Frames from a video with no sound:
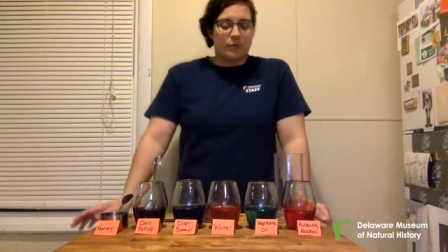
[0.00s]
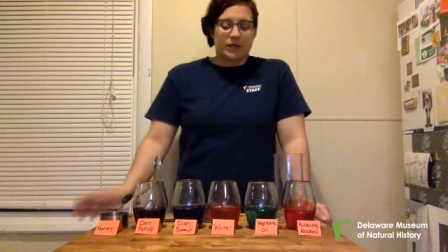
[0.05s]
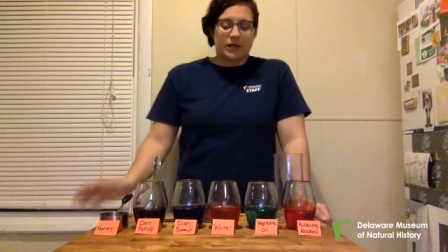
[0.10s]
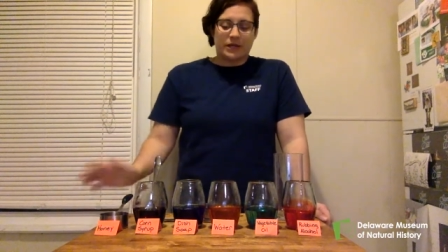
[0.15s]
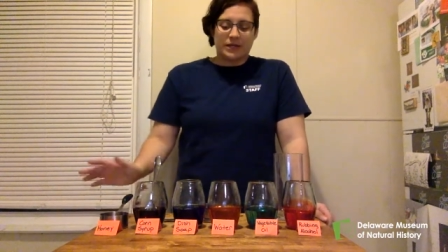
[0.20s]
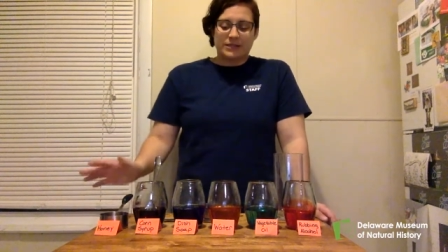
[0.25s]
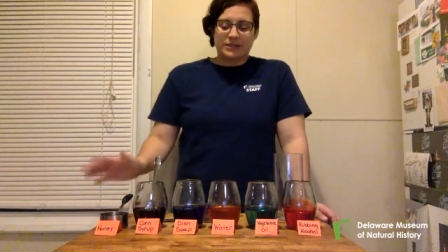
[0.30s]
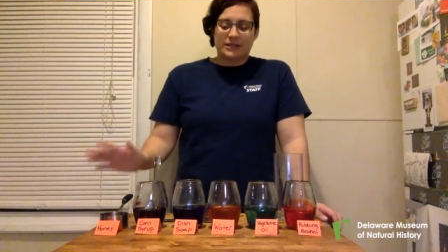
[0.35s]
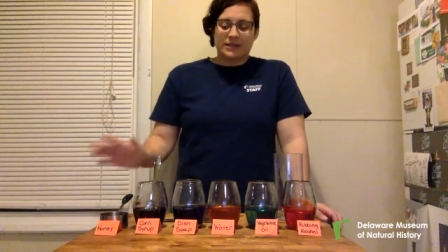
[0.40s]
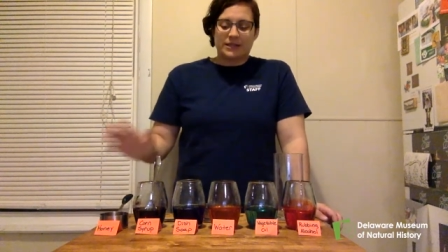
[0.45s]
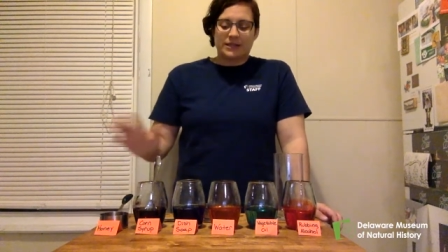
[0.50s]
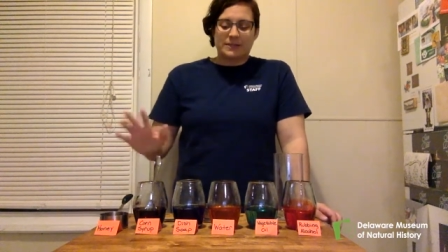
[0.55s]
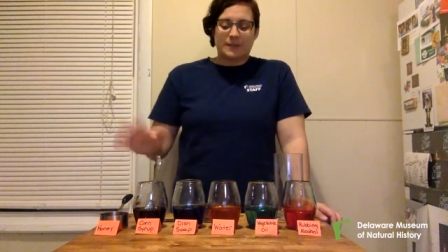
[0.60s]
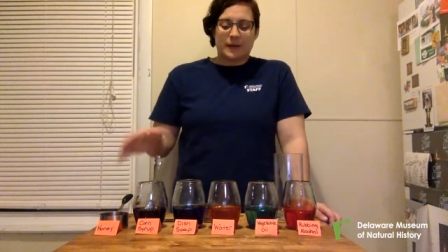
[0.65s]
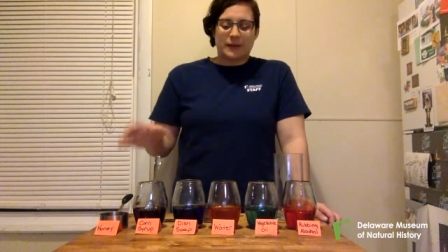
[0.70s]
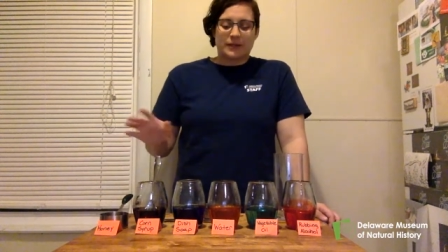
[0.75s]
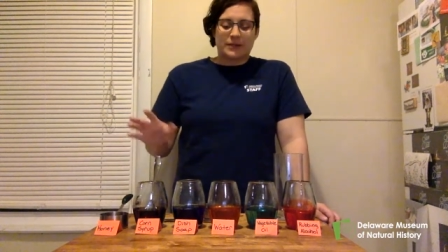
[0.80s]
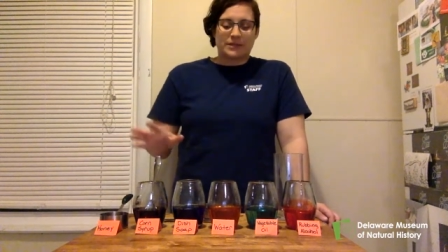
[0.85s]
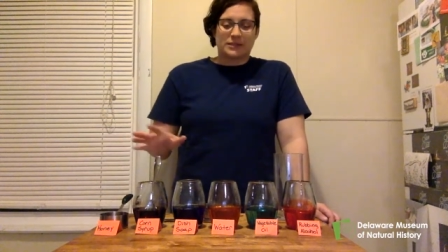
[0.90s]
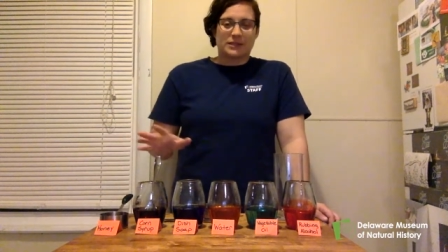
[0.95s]
The nice thing is
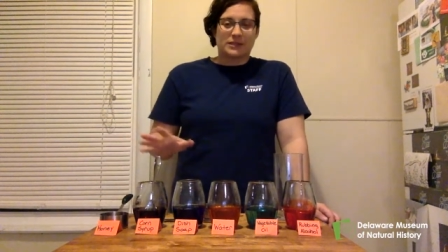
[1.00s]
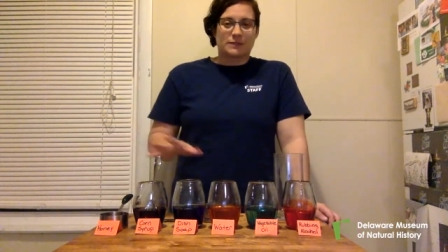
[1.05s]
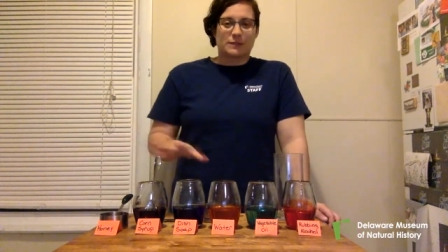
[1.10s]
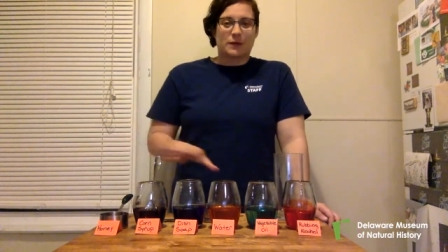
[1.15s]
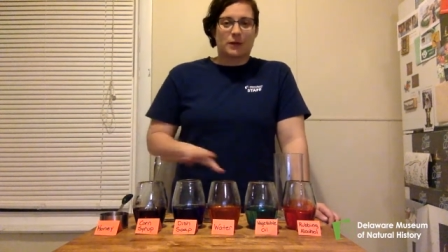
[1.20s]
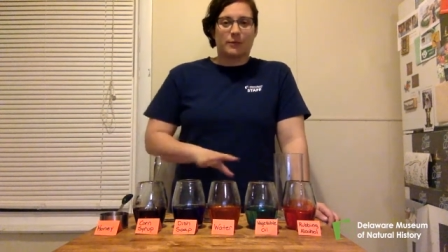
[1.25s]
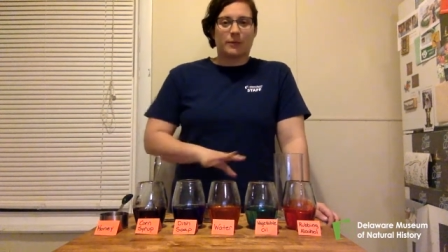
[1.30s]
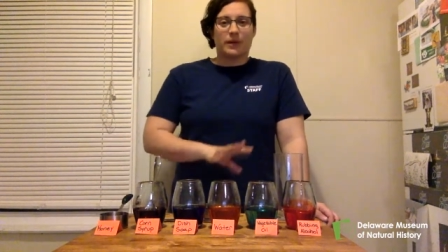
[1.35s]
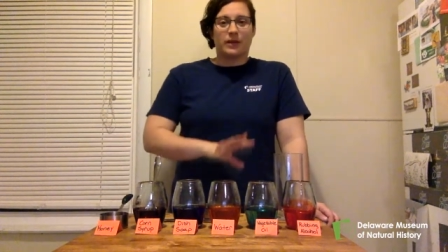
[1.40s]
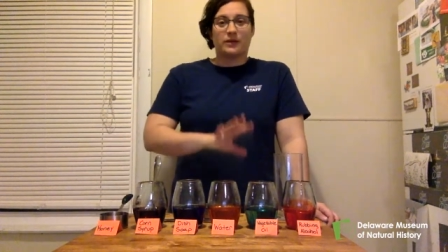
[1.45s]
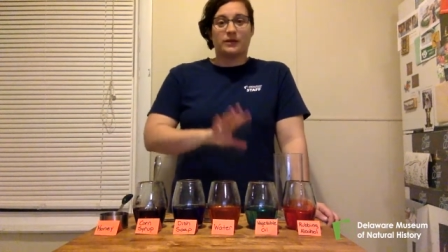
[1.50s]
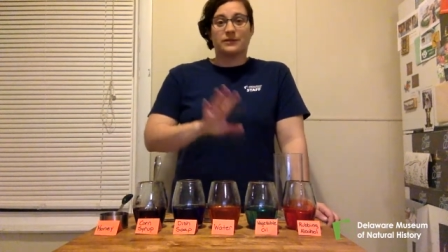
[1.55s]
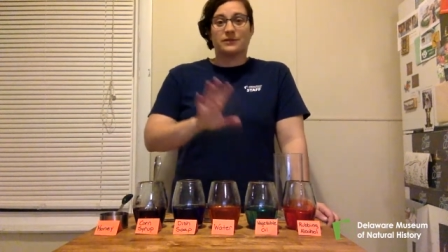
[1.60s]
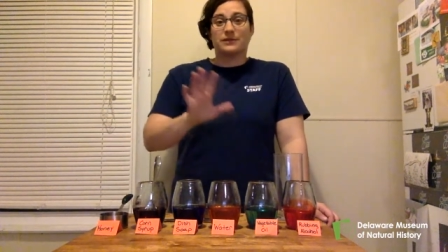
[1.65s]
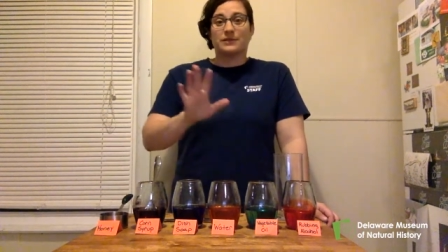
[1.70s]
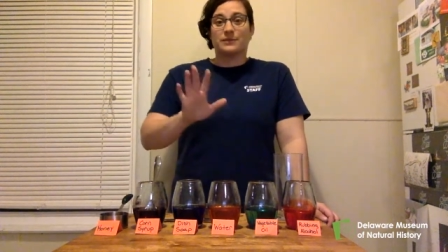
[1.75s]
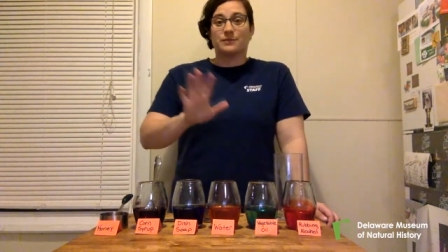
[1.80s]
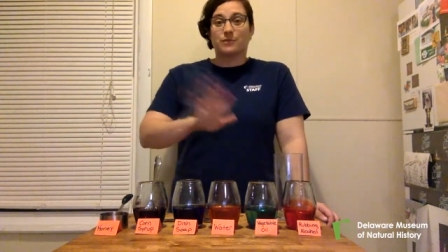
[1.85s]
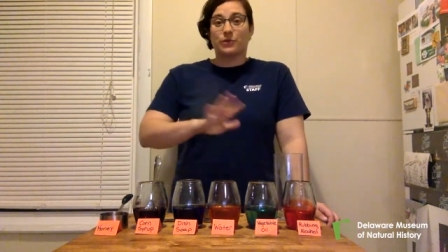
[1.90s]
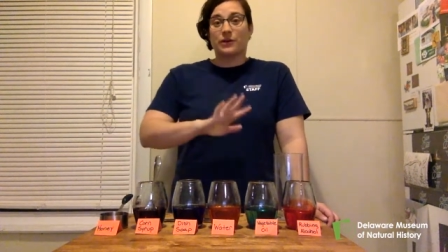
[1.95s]
about this experiment is
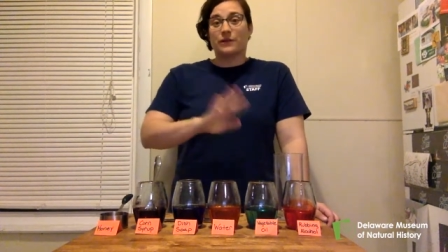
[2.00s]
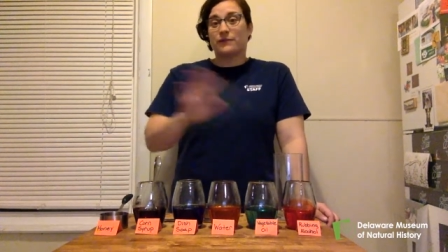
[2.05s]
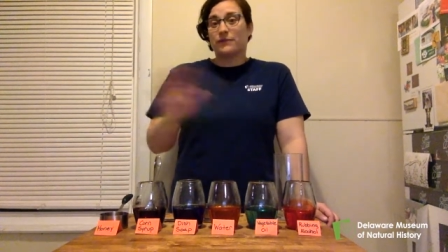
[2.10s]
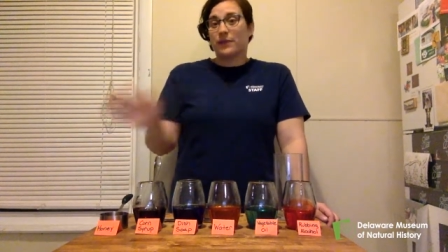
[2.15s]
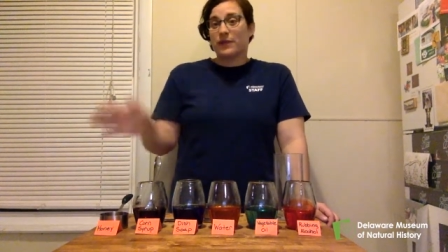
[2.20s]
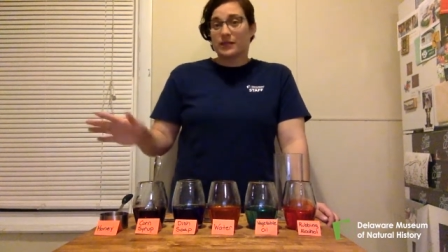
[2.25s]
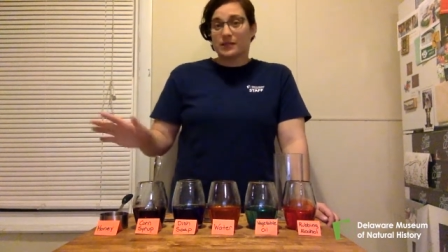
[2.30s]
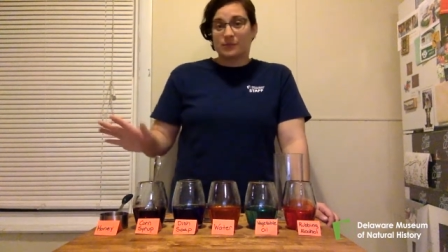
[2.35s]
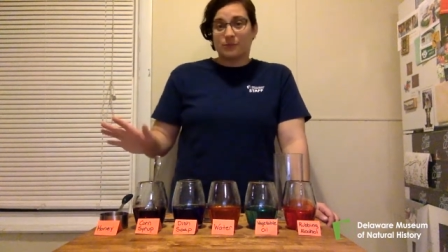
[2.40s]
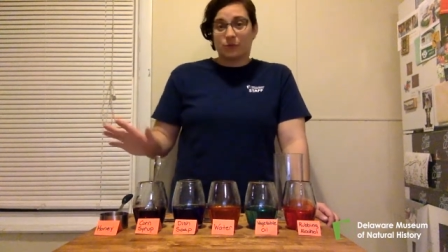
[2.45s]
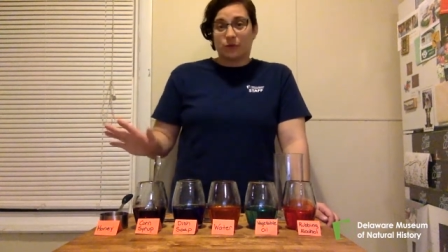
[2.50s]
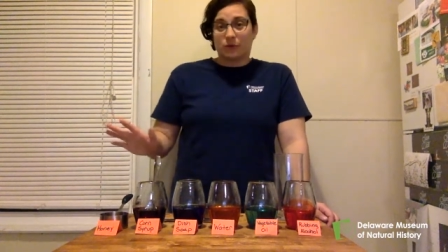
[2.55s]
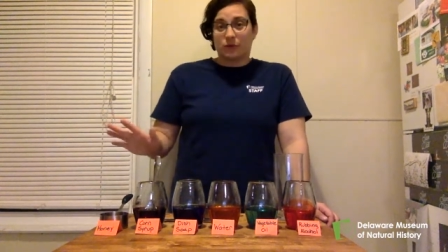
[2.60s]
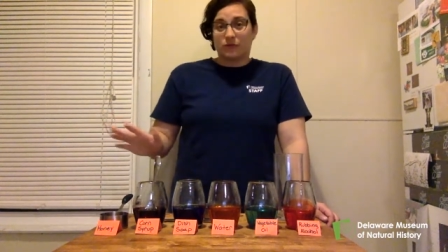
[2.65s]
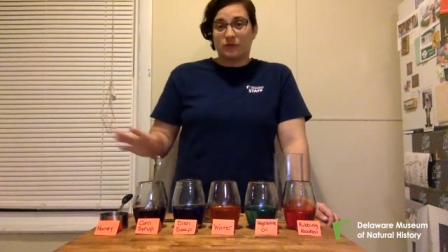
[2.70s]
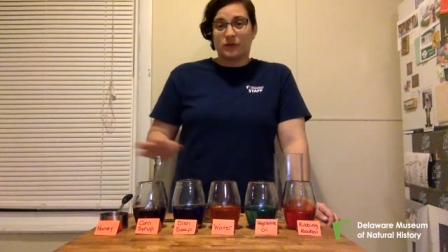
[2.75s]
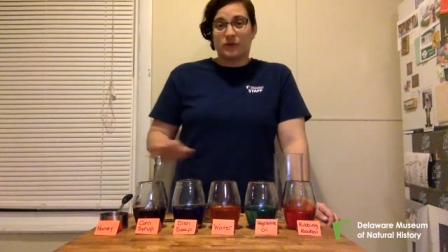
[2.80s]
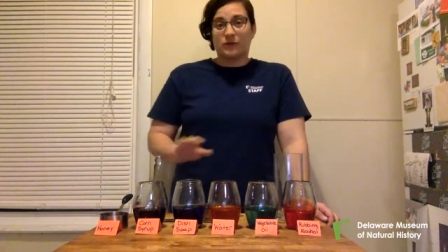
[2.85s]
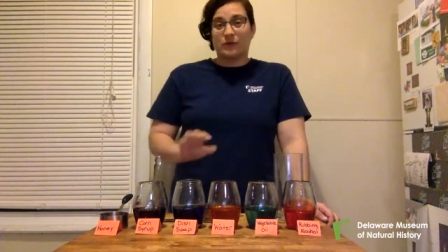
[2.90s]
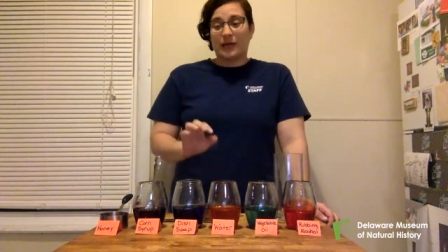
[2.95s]
it's pretty flexible.
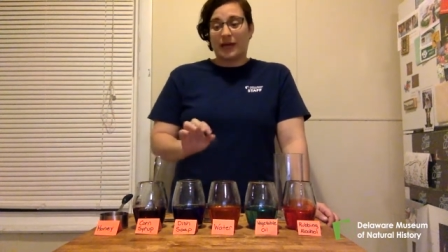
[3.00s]
If you don't